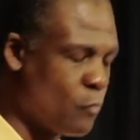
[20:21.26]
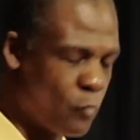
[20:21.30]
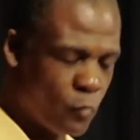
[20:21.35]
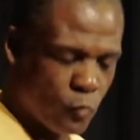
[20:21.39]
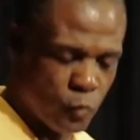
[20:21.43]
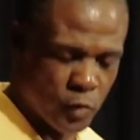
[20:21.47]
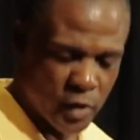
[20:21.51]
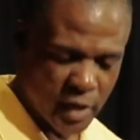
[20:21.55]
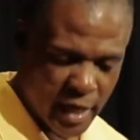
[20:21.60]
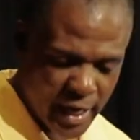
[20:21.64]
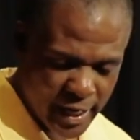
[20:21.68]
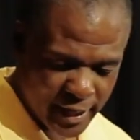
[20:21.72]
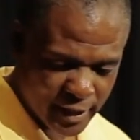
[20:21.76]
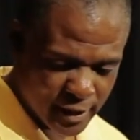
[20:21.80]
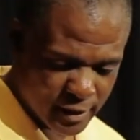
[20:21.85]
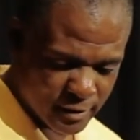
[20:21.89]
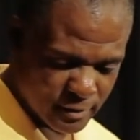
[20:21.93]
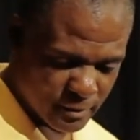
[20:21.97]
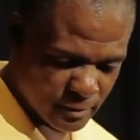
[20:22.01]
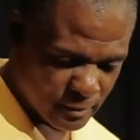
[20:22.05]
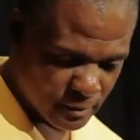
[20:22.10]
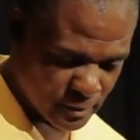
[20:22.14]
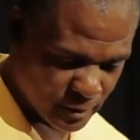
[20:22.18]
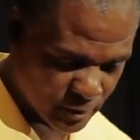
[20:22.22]
When I
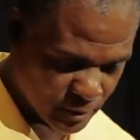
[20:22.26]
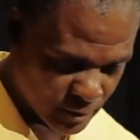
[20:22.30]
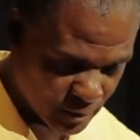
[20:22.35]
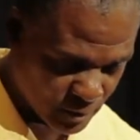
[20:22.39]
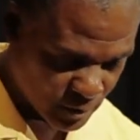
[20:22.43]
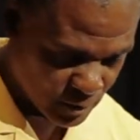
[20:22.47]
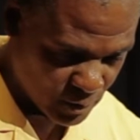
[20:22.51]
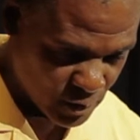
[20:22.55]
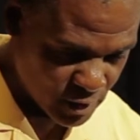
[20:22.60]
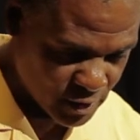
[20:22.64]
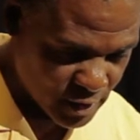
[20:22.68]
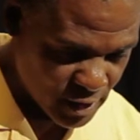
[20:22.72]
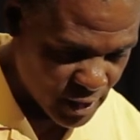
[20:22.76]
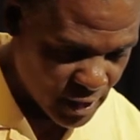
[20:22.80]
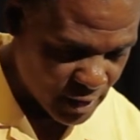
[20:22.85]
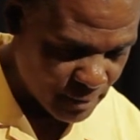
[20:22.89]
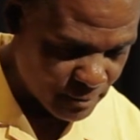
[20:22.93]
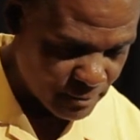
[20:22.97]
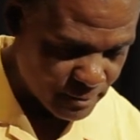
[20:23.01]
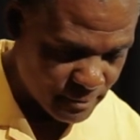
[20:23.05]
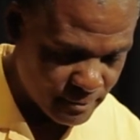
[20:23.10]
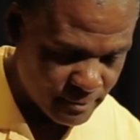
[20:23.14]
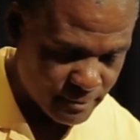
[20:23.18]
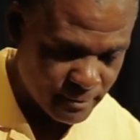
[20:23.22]
look
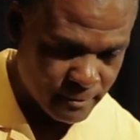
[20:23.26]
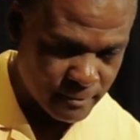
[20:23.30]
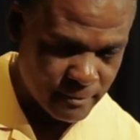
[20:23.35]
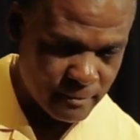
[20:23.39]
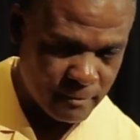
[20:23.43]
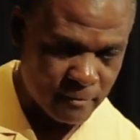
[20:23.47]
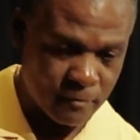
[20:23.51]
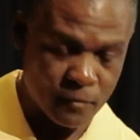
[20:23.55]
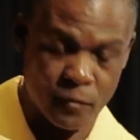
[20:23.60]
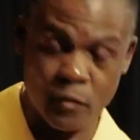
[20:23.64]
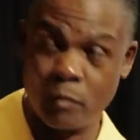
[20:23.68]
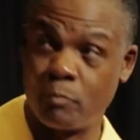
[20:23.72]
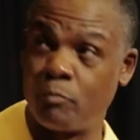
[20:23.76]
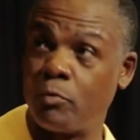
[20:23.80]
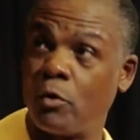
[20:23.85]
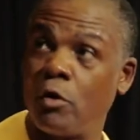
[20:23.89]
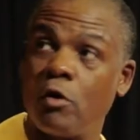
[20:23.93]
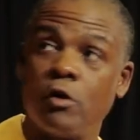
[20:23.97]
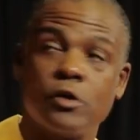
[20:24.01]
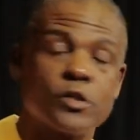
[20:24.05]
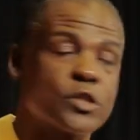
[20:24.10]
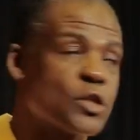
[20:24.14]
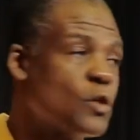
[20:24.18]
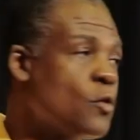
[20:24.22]
up, the
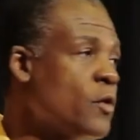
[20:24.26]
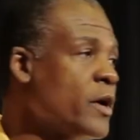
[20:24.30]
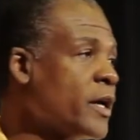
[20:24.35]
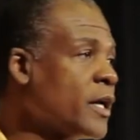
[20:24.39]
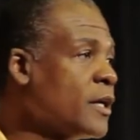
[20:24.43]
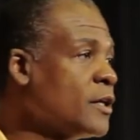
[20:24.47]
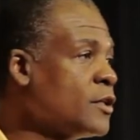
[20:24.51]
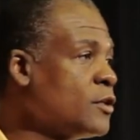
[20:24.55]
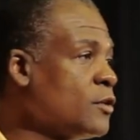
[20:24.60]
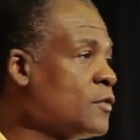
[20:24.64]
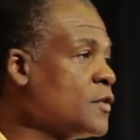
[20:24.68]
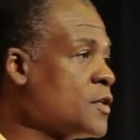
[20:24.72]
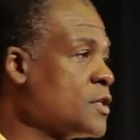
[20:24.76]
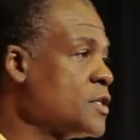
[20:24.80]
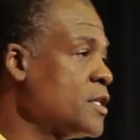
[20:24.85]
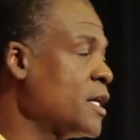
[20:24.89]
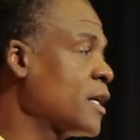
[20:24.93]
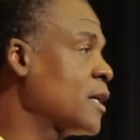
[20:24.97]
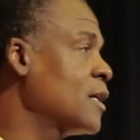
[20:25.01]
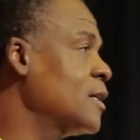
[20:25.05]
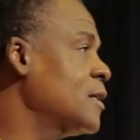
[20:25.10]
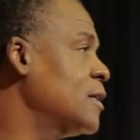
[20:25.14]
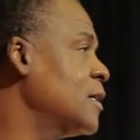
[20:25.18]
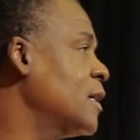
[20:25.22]
ball's going into the
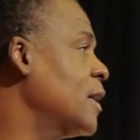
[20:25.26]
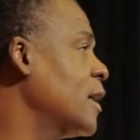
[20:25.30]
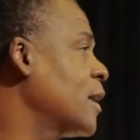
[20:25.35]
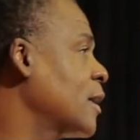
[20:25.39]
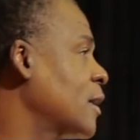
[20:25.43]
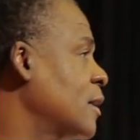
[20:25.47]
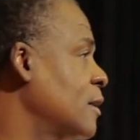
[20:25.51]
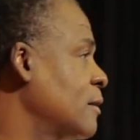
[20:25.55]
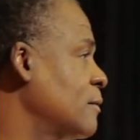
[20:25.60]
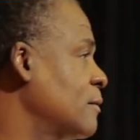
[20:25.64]
second deck.